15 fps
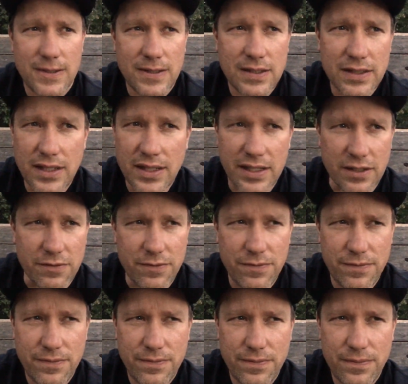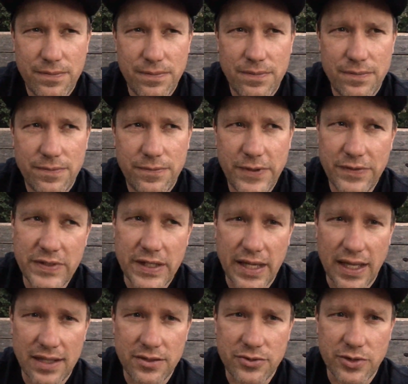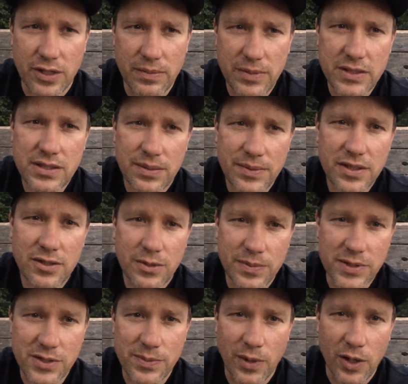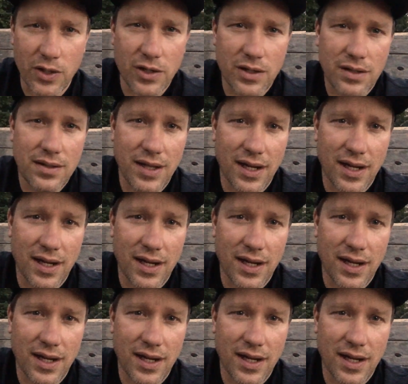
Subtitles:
not like a 50-gallon drum, but something a little bit smaller. I